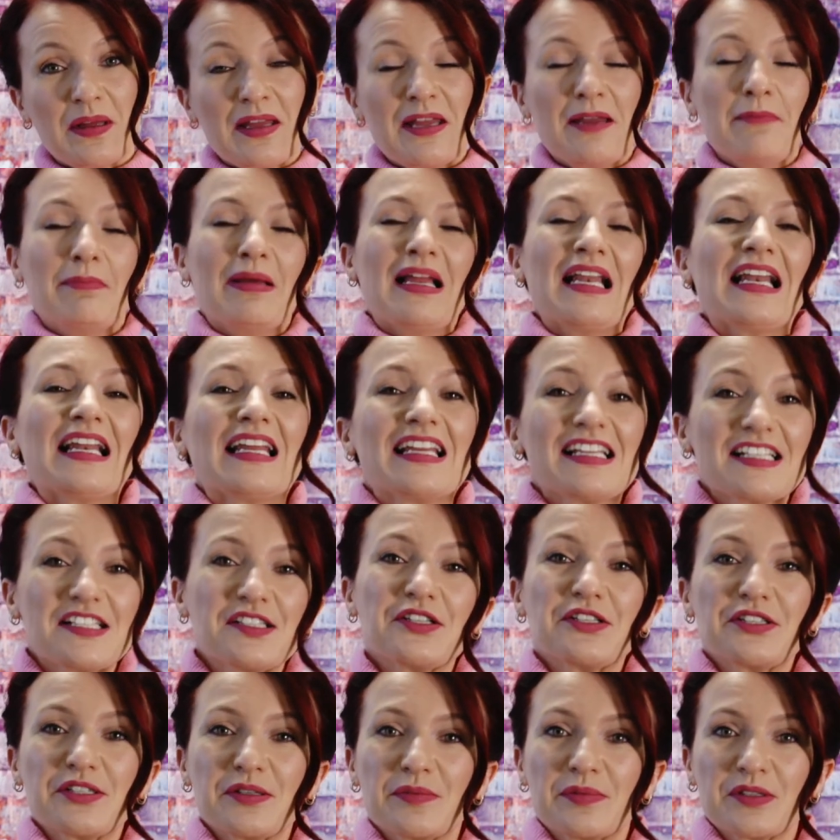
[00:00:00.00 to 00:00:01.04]
Please do
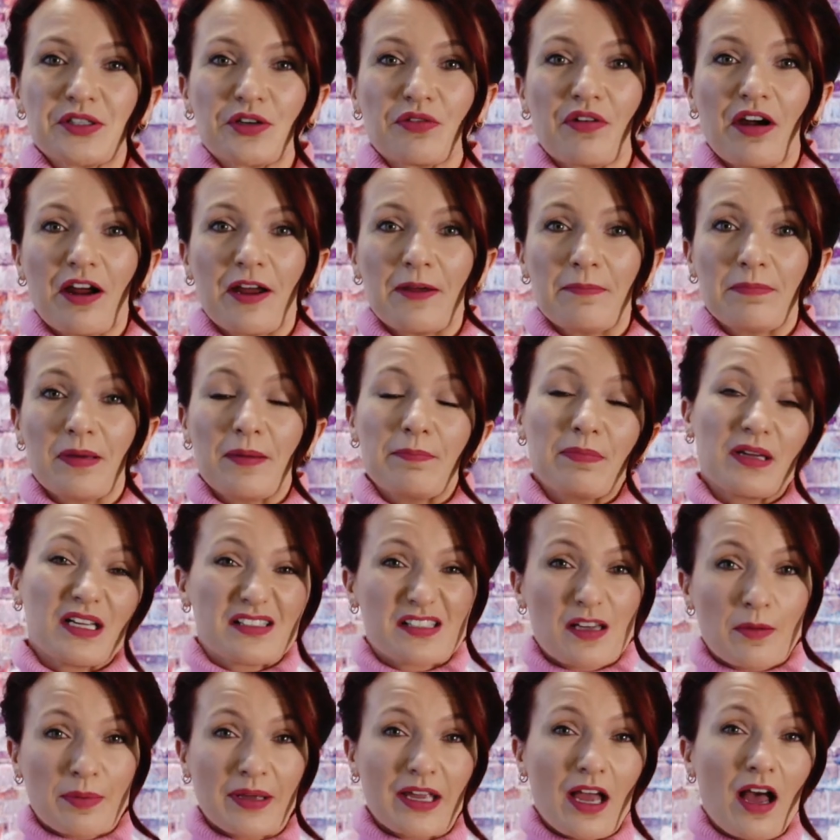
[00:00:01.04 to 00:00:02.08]
subscribe because I'll
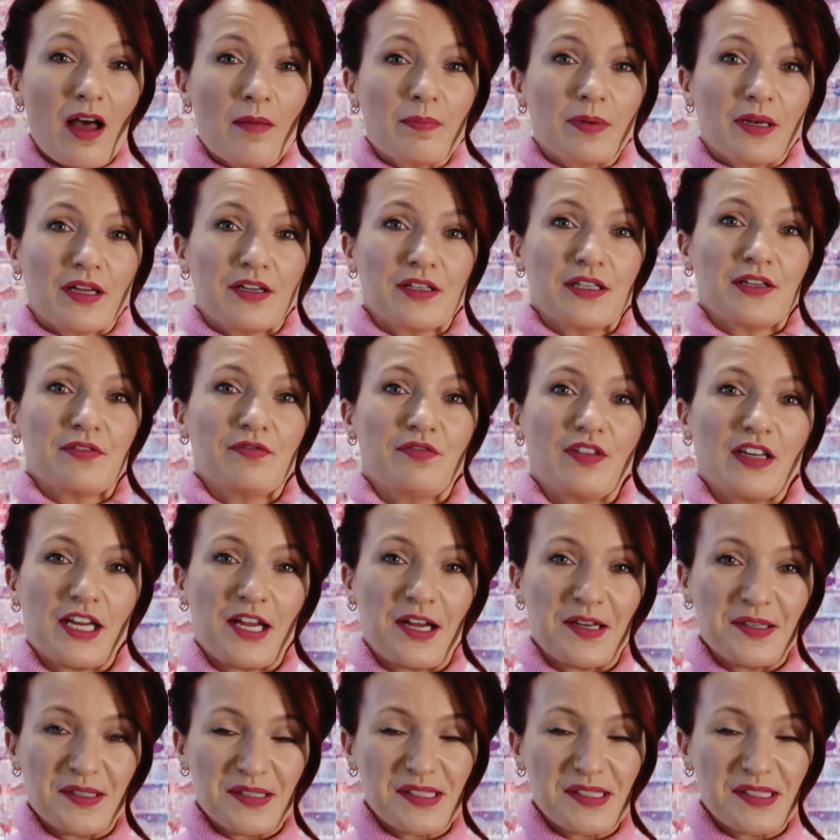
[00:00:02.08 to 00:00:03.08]
be uploading videos